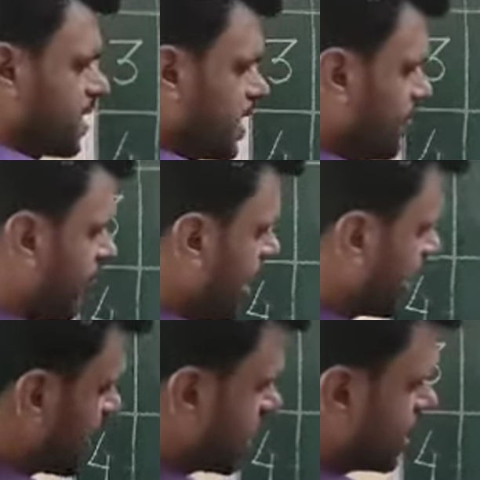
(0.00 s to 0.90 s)
if I
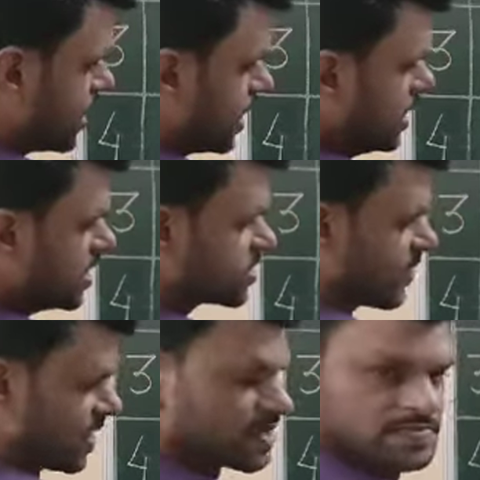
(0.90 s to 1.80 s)
take in this
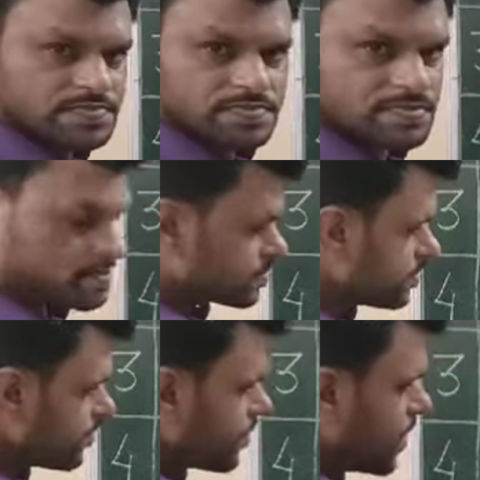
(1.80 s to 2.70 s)
way,
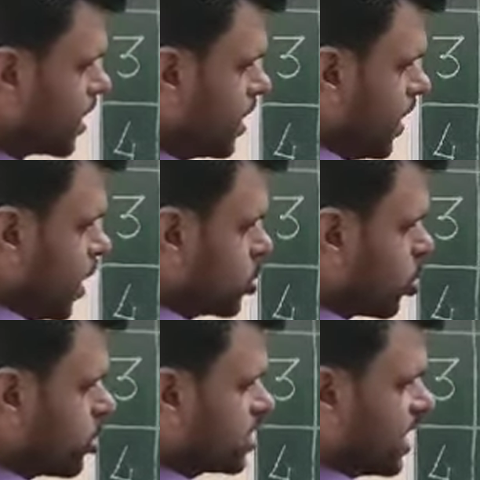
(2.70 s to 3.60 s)

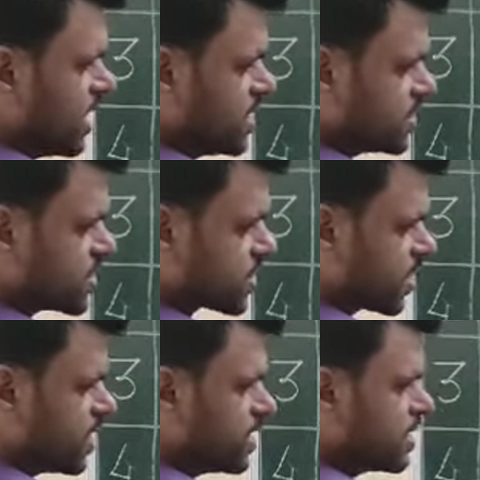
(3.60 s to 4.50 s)
total is
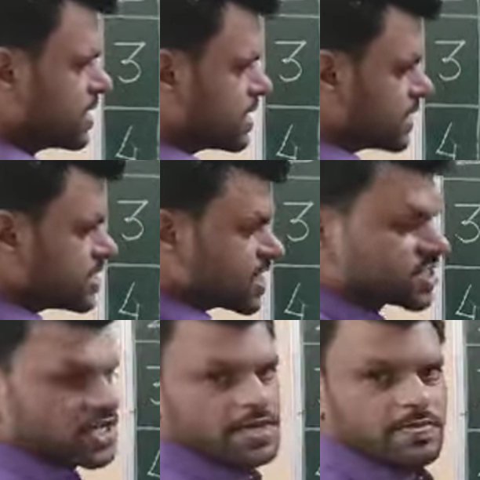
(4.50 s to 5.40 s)

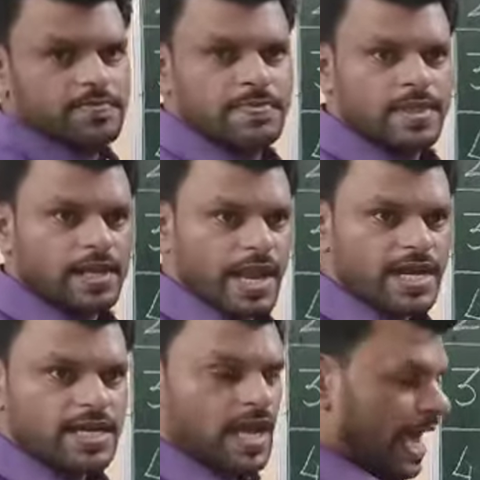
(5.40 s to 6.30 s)
360,
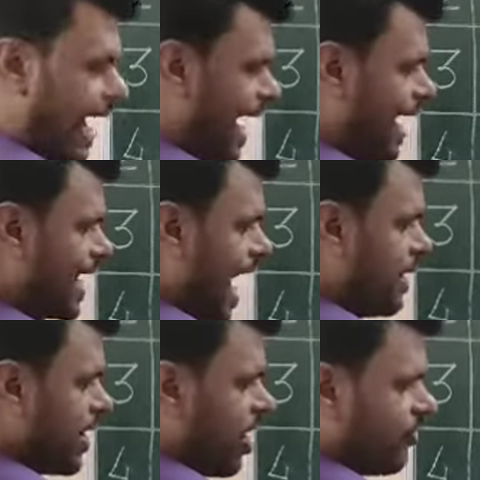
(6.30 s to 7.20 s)
right? And
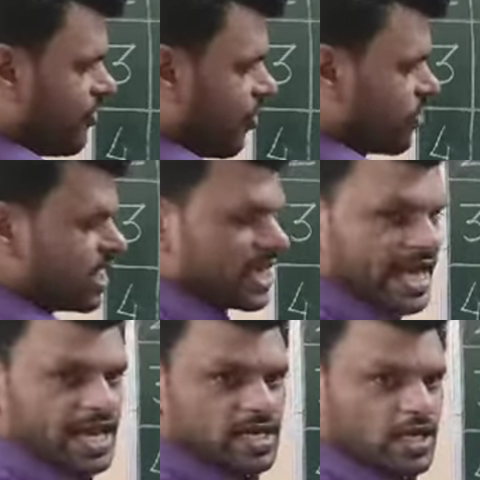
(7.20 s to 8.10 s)
I have 4
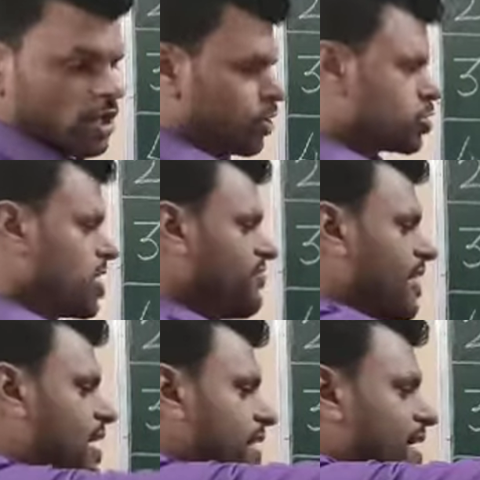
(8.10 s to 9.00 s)
ligand. So if
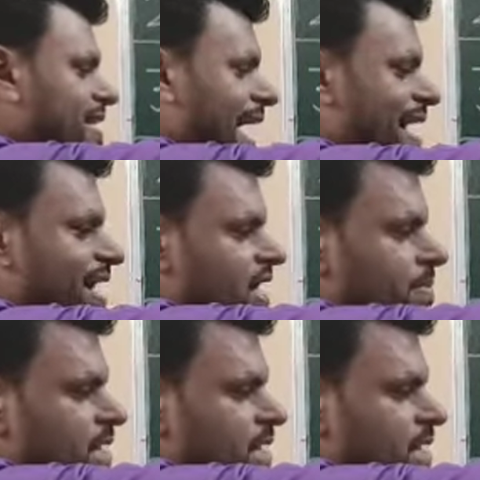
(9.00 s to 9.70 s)
I take the angle